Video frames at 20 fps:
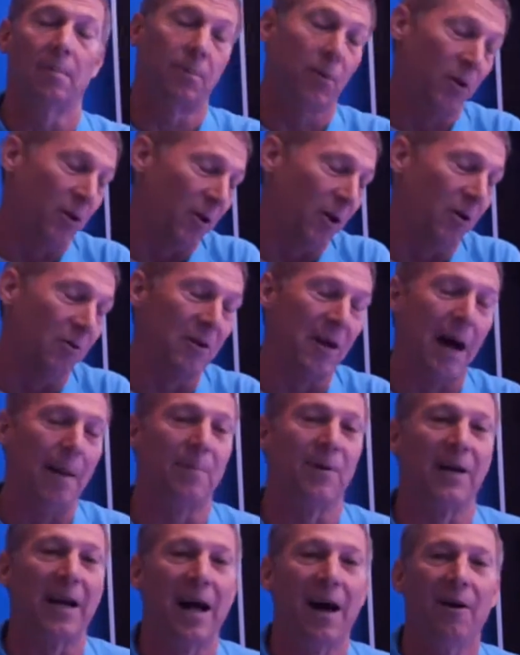pull old
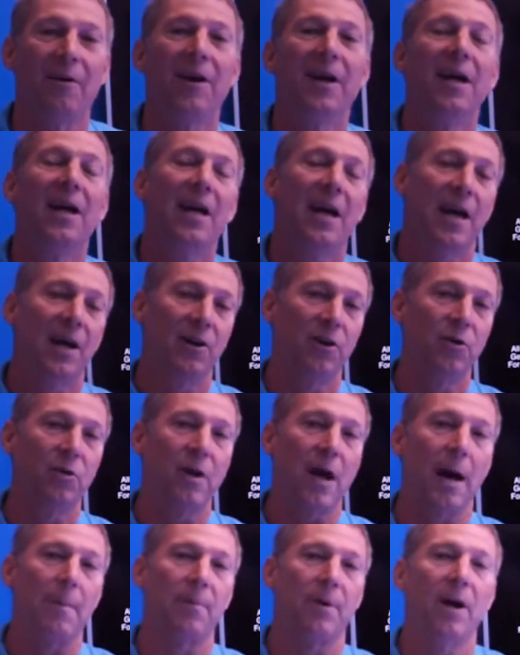copper down and new
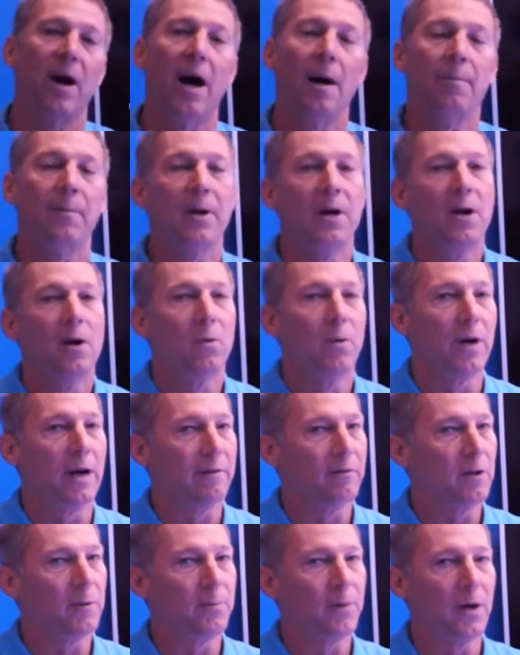copper up
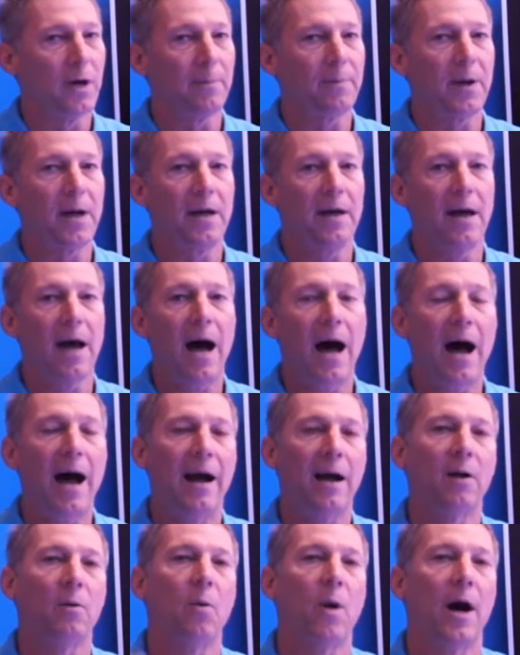whenever you put up a
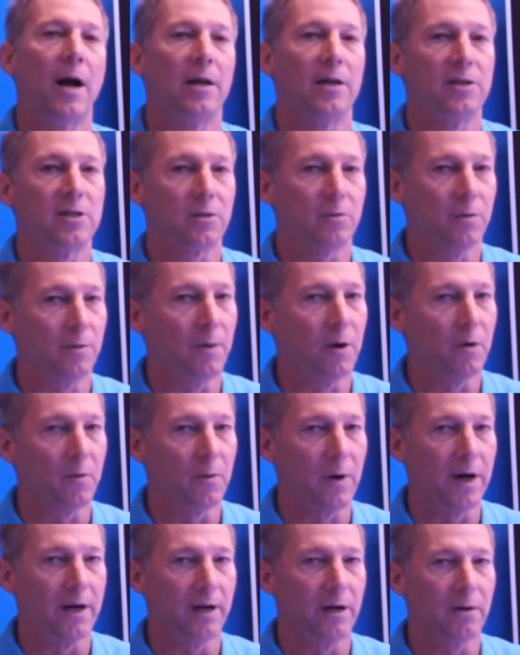higher wattage remote
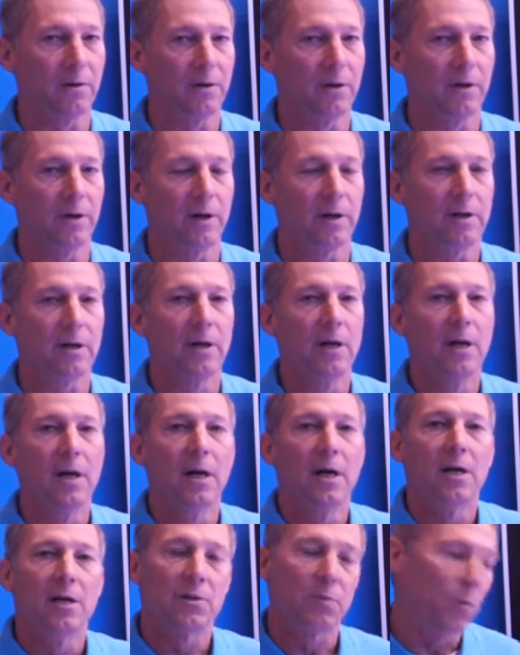radio unit.
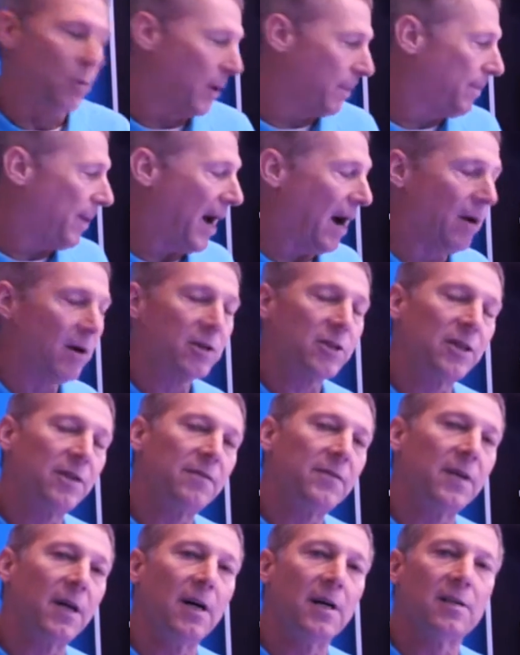What
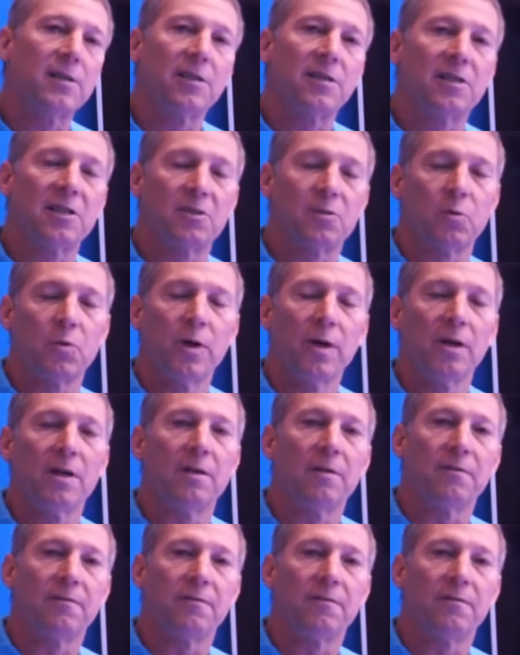PowerShift does is it's really the